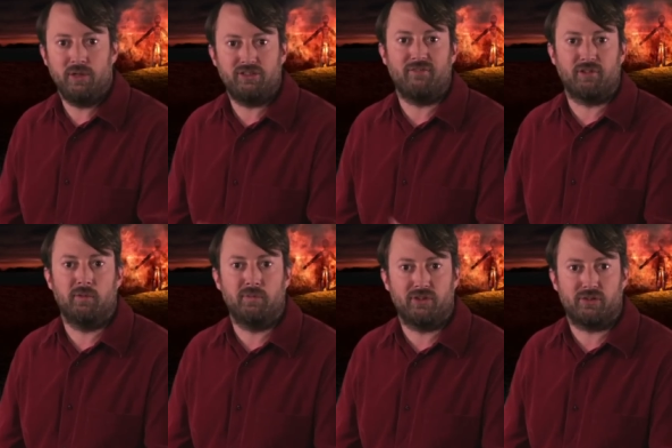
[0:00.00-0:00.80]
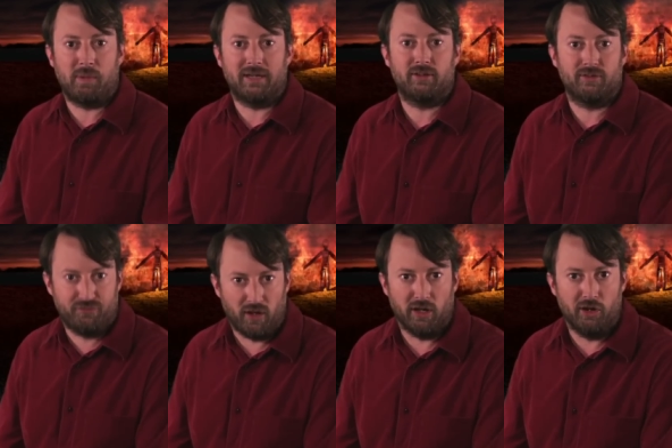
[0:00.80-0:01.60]
which everyone was expected to
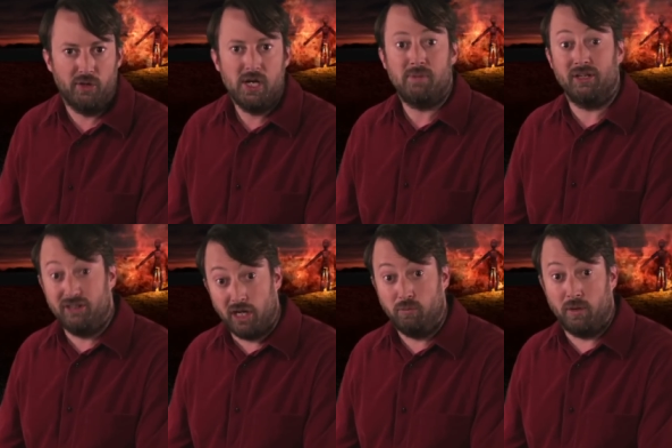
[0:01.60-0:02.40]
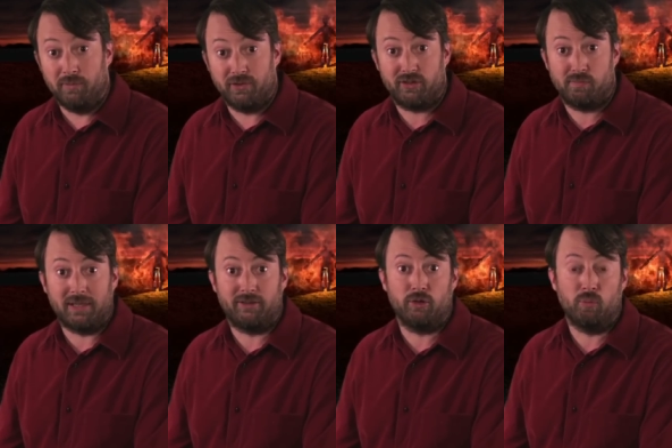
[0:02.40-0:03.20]
follow, but no one was
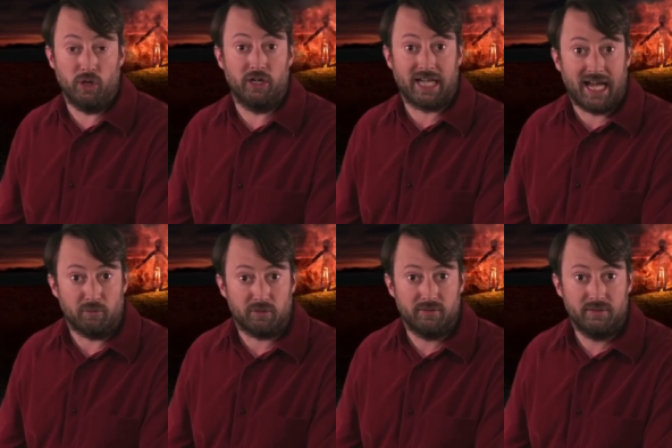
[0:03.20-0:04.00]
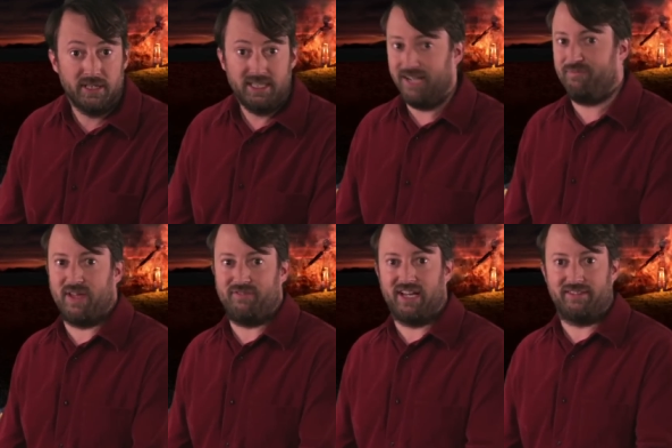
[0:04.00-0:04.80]
expected to work out. If
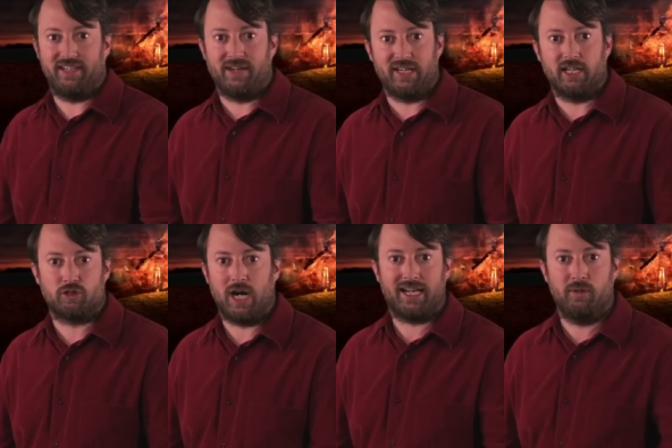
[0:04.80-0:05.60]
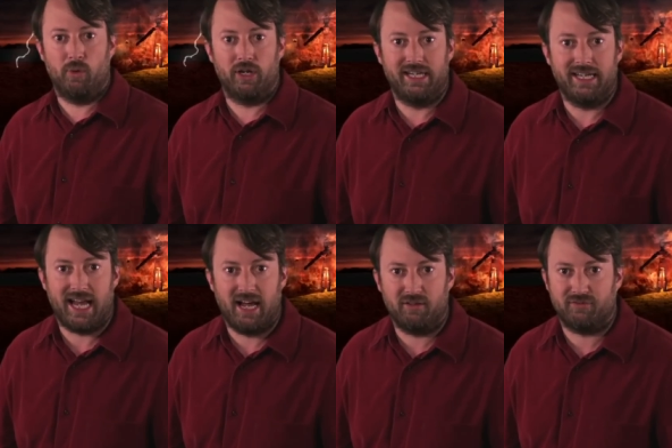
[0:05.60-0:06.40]
they fancied having a crack at working it
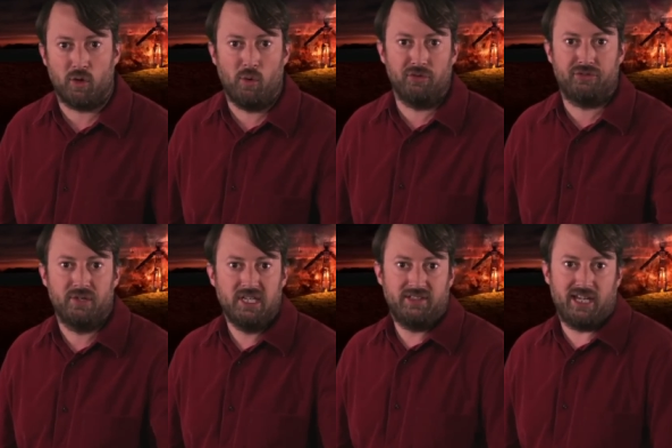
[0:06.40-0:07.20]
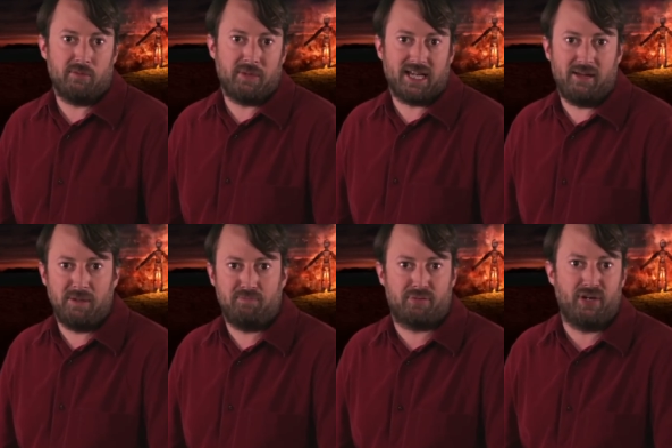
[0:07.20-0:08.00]
out, of course, they could become
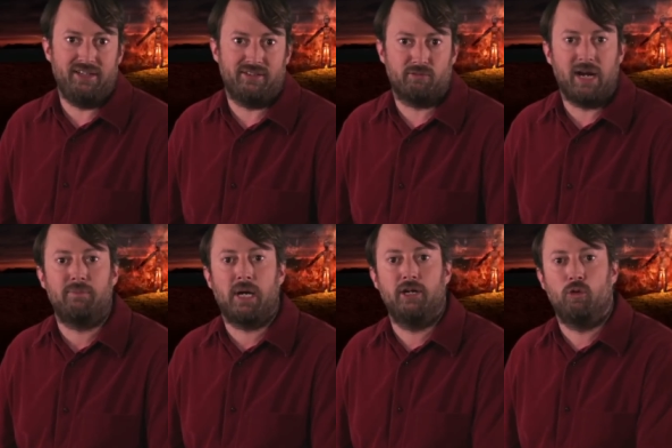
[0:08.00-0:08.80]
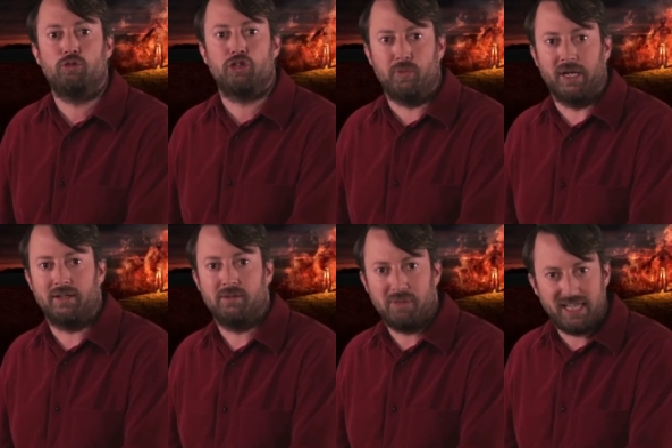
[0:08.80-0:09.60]
a priest, rabbi, or
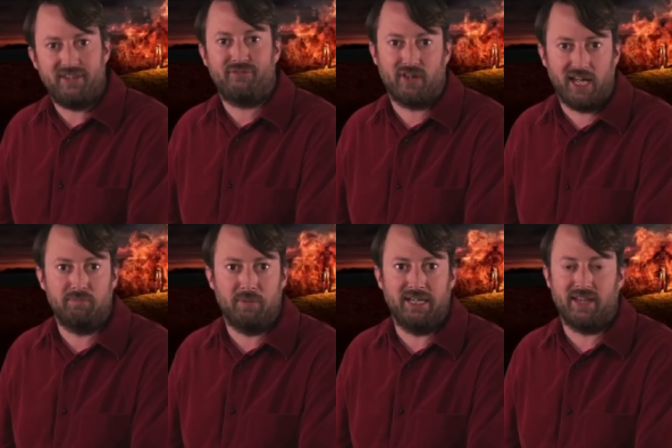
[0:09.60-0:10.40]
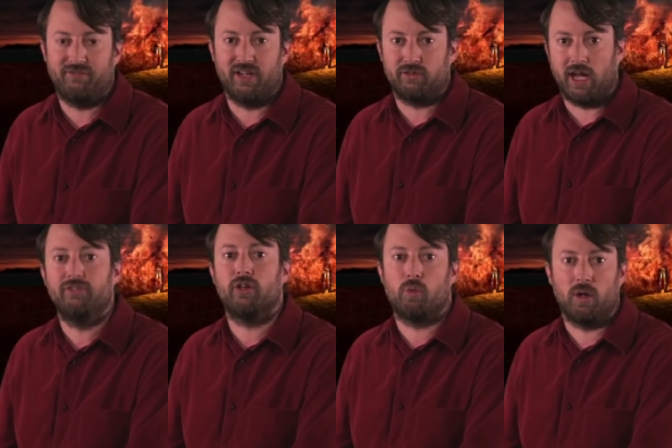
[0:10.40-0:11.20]
druid. But if, like me, they felt
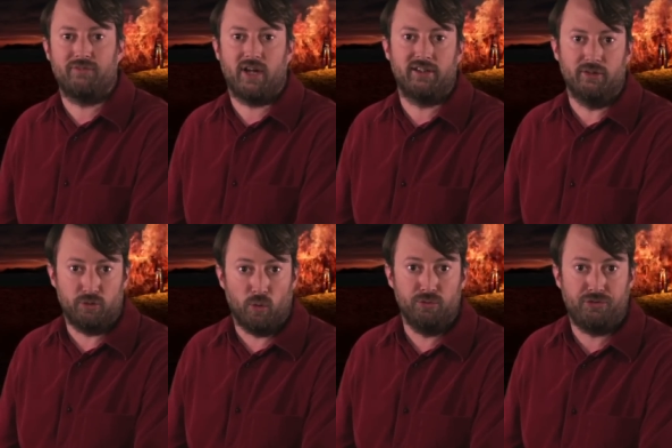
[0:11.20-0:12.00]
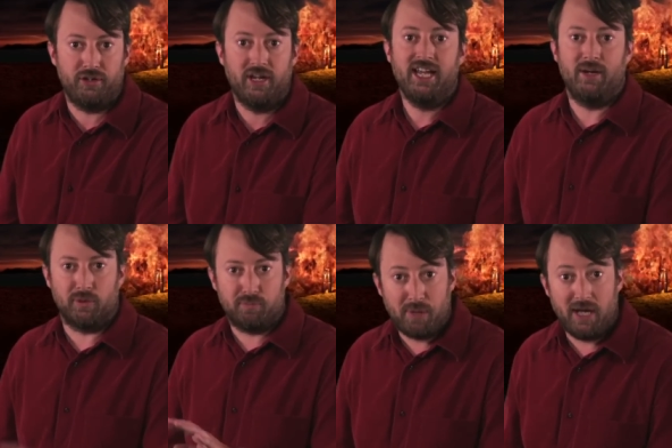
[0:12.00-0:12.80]
underqualified and daunted, it
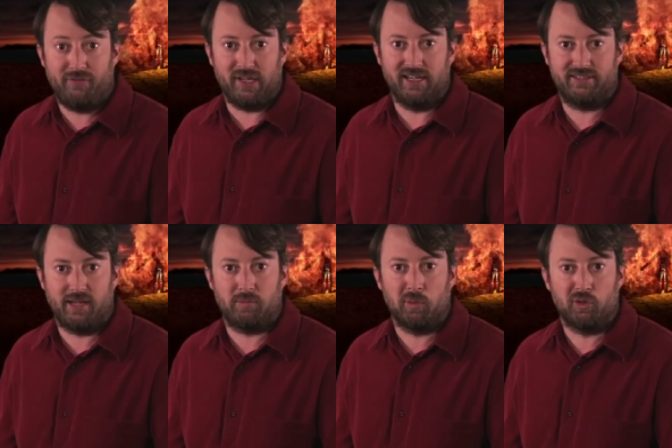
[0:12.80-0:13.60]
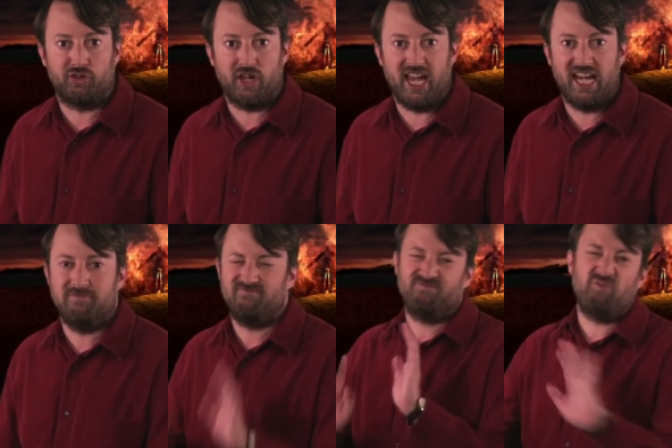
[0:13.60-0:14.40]
was perfectly acceptable to say,